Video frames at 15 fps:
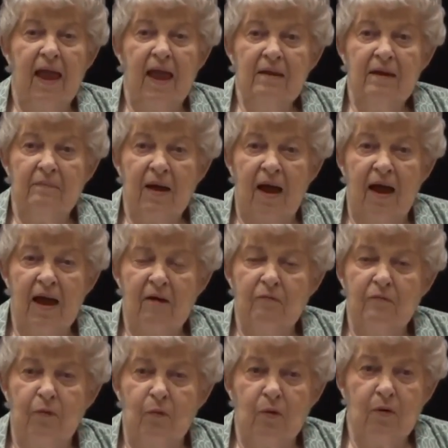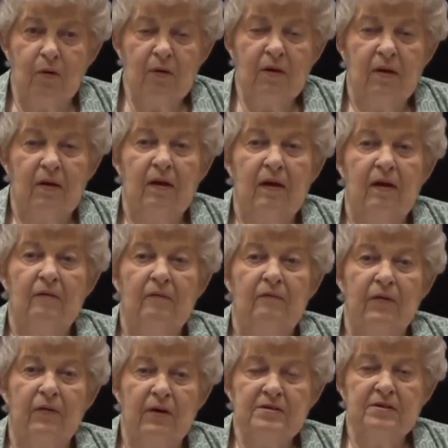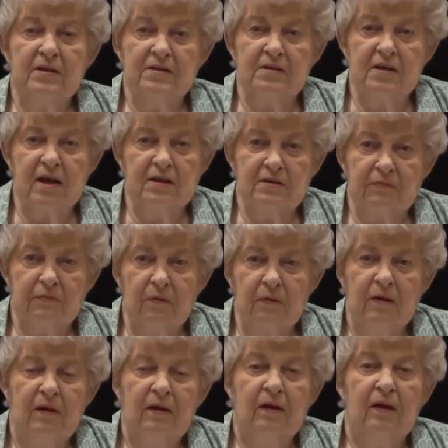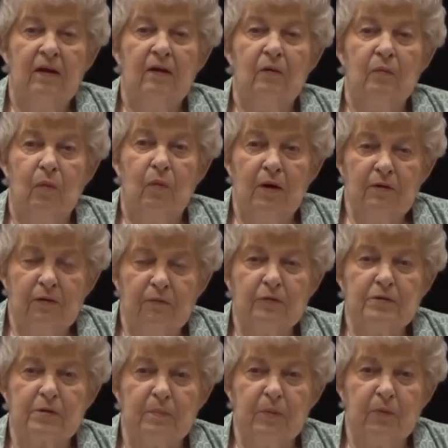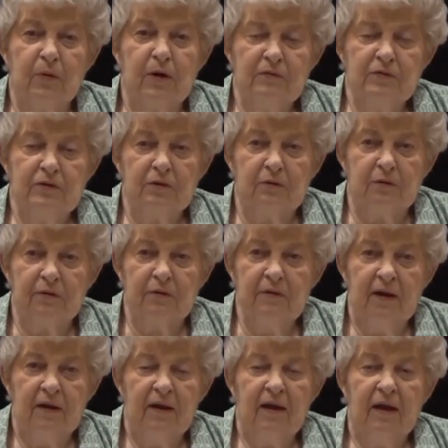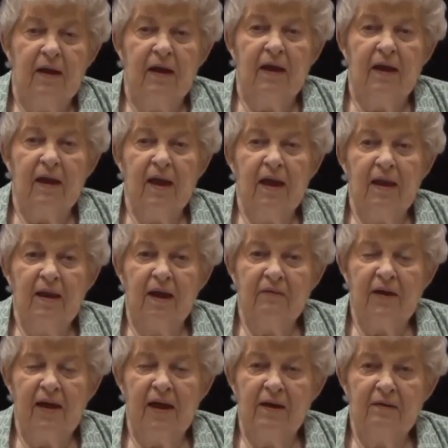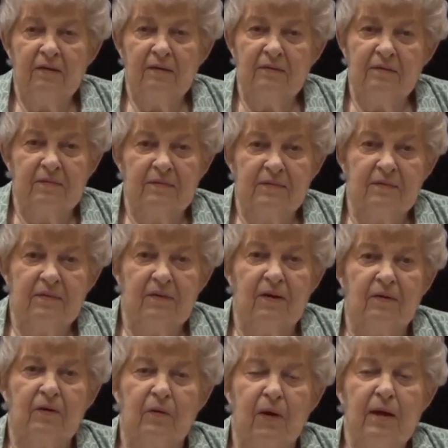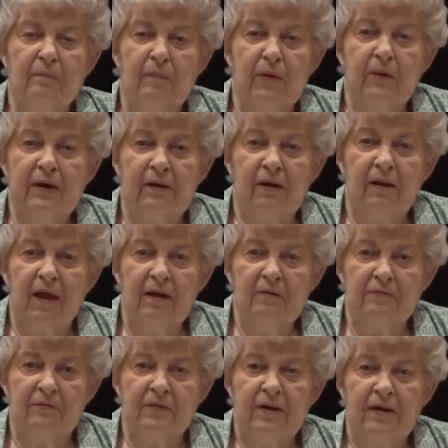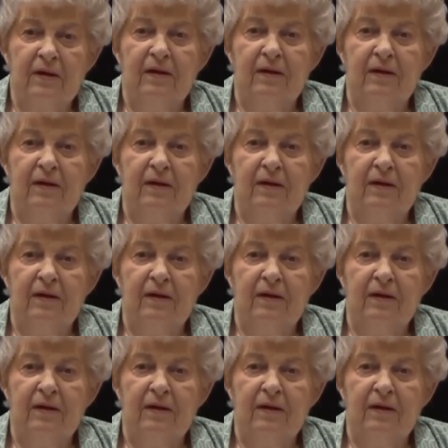And I have four very successful, wonderful, supportive children. And I've had a, a great married life.